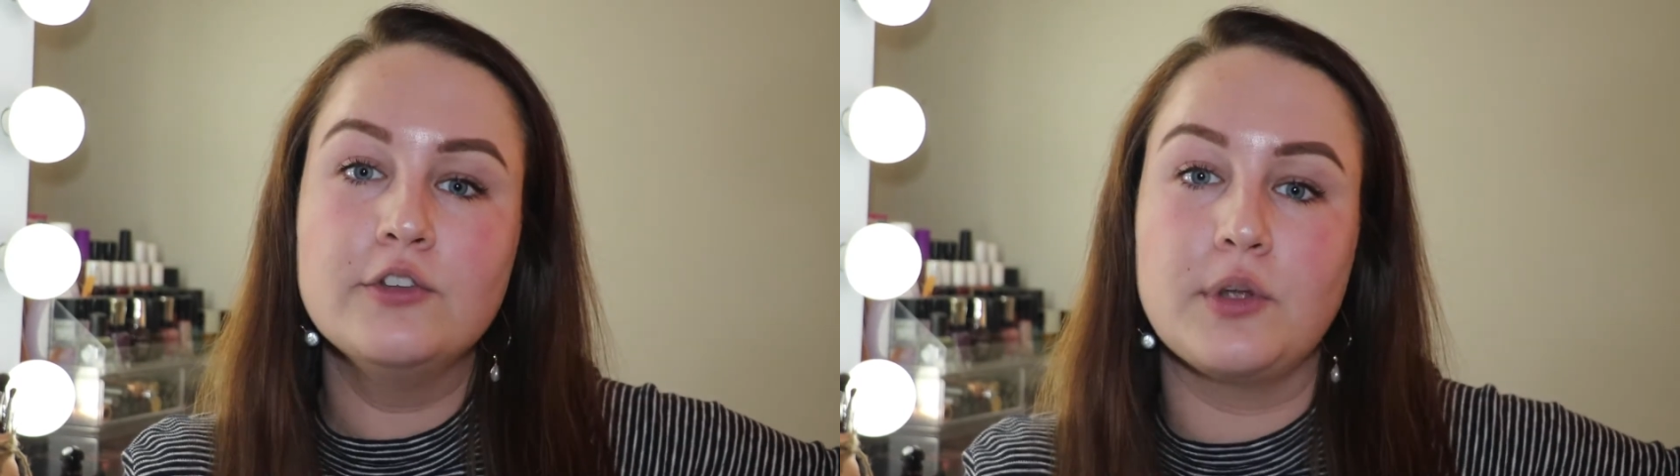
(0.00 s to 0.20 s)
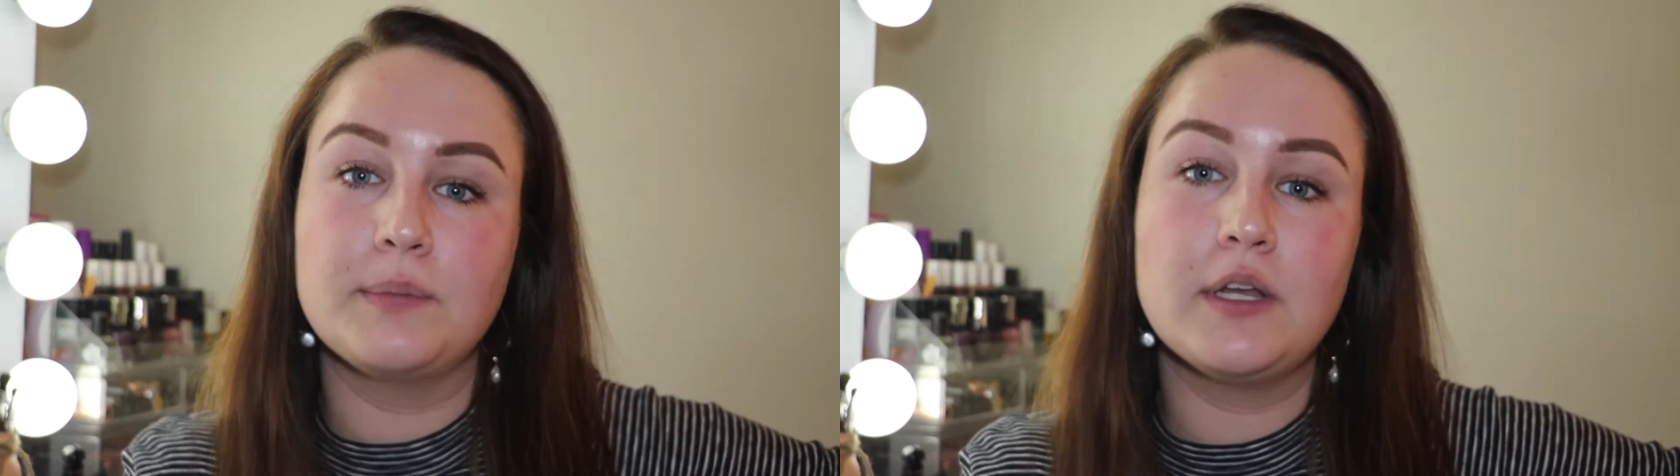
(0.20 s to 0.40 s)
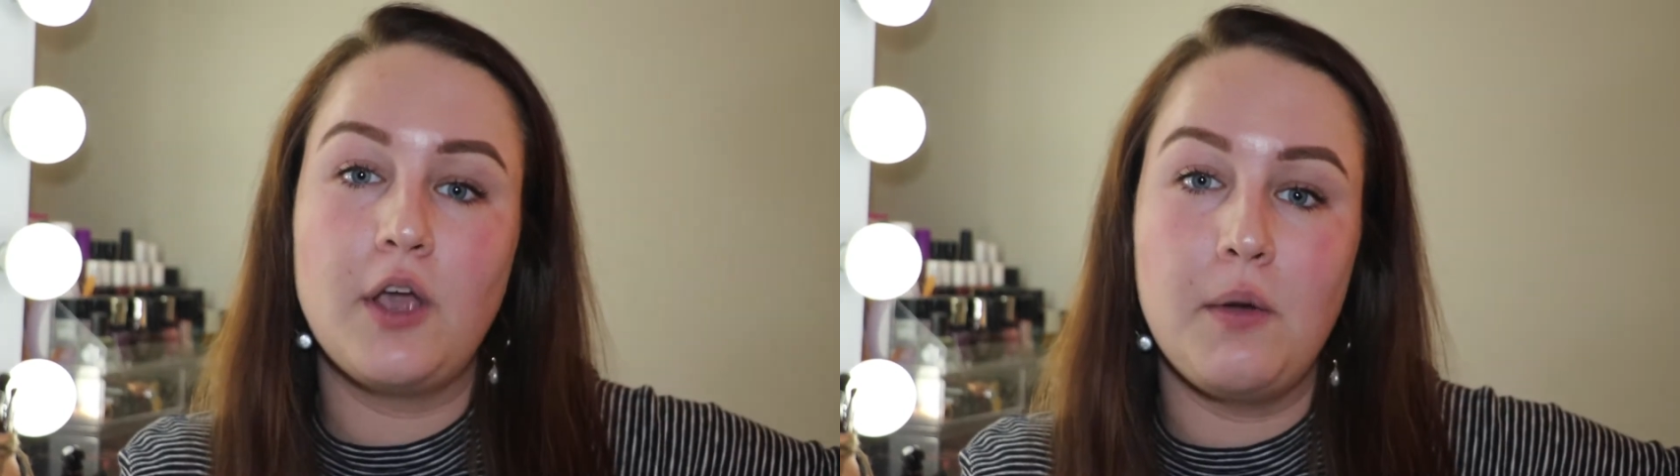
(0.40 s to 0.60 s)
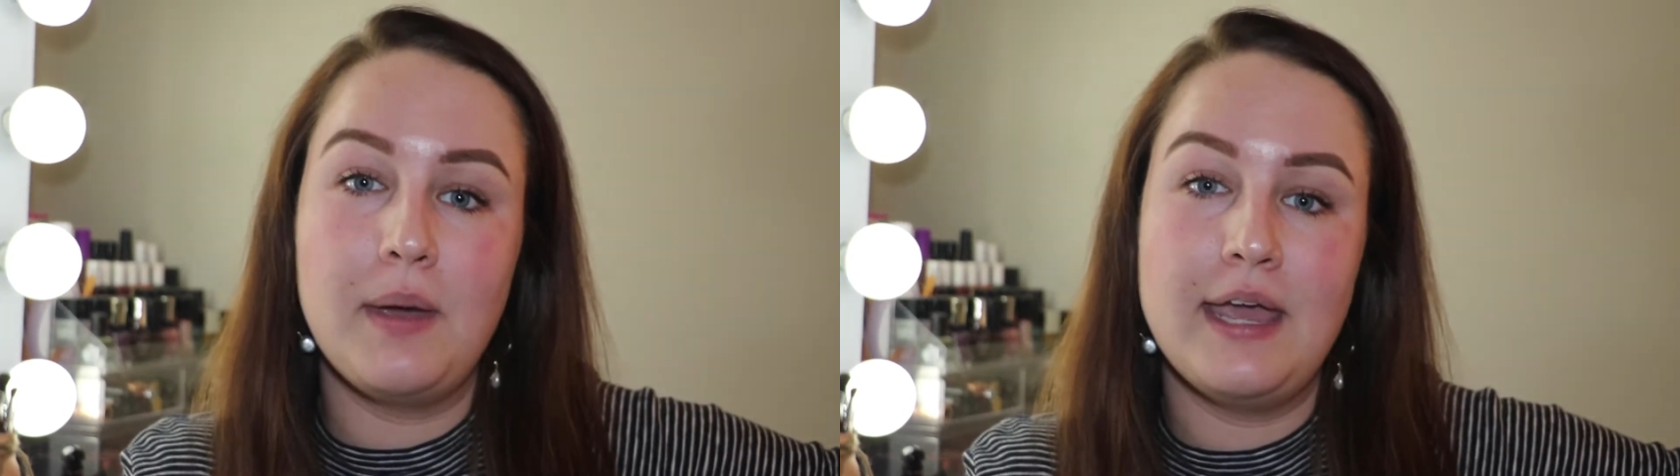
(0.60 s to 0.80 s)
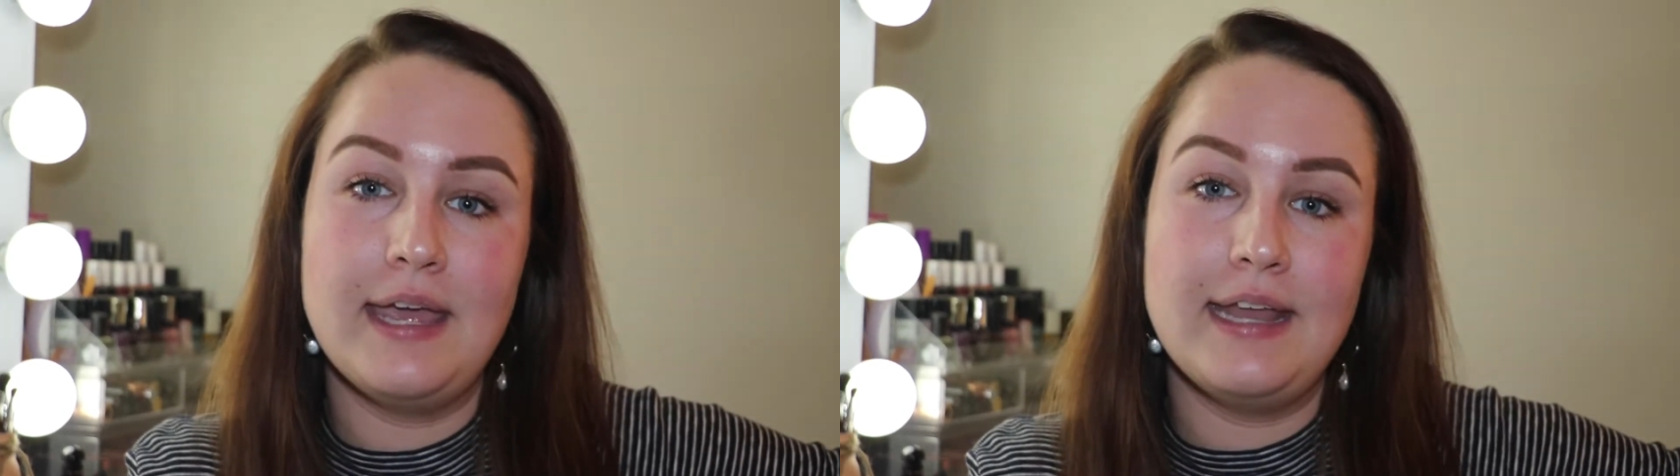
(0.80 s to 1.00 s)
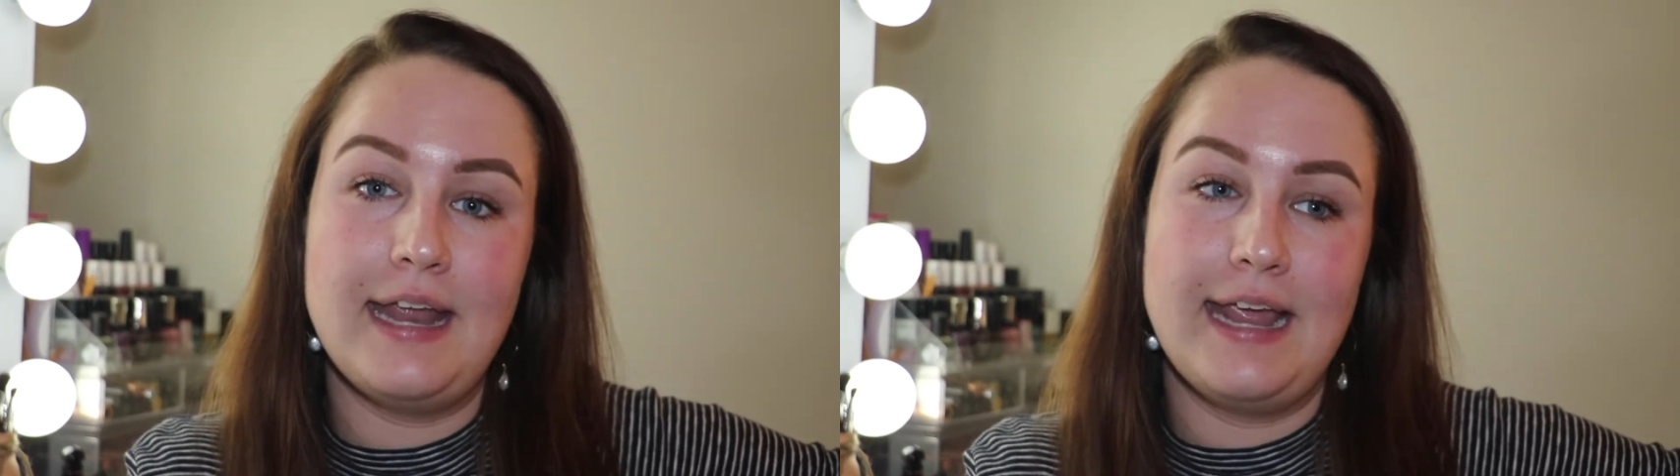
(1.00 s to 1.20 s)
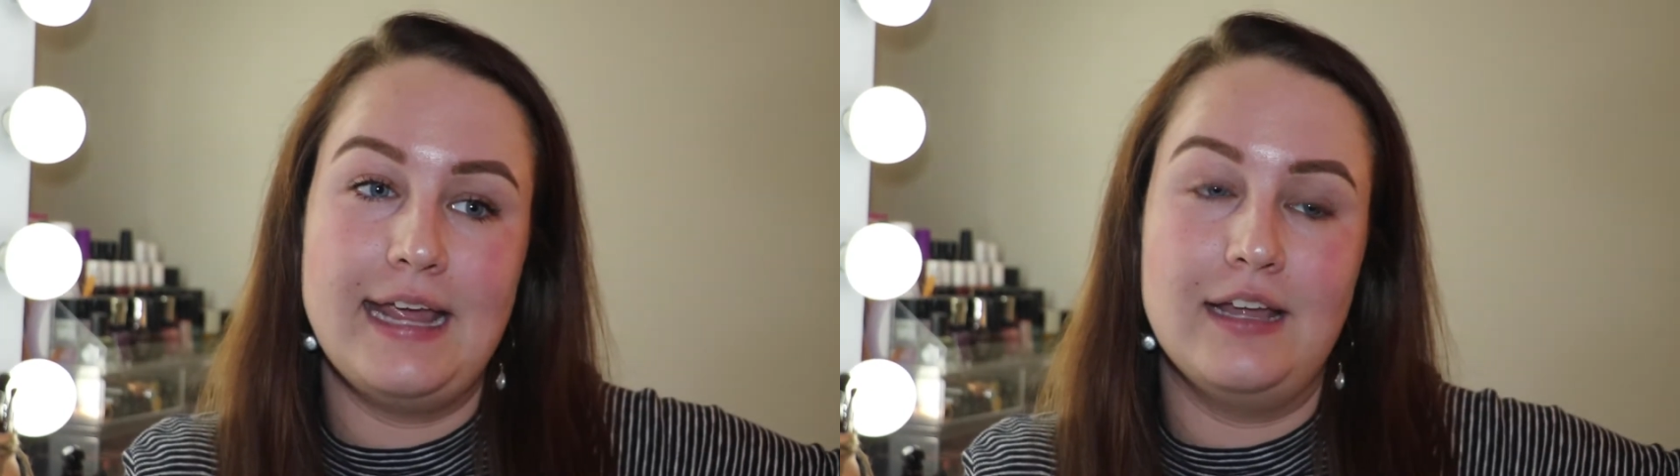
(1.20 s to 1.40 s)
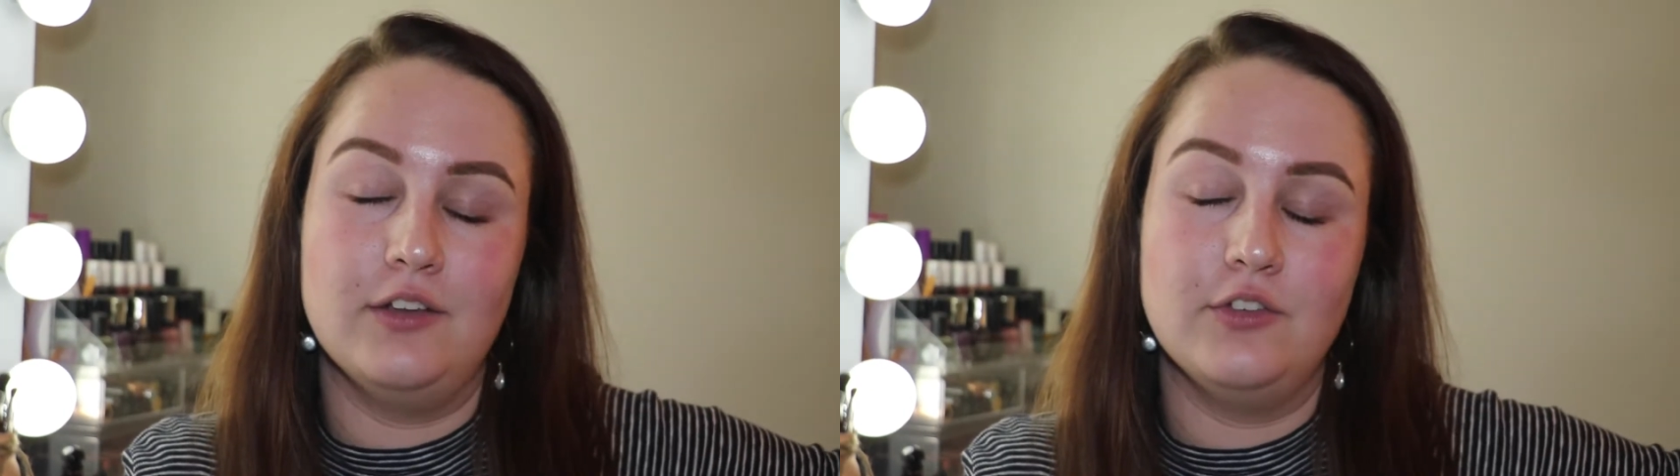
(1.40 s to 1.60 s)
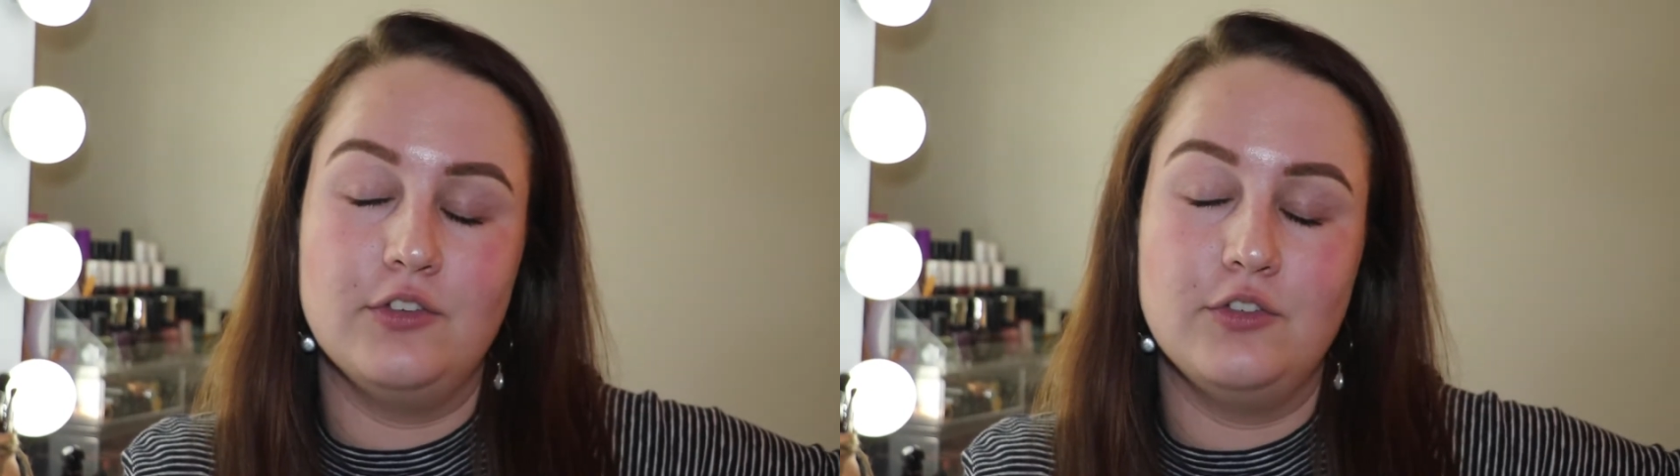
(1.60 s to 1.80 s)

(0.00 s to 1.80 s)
So I'm going to go ahead and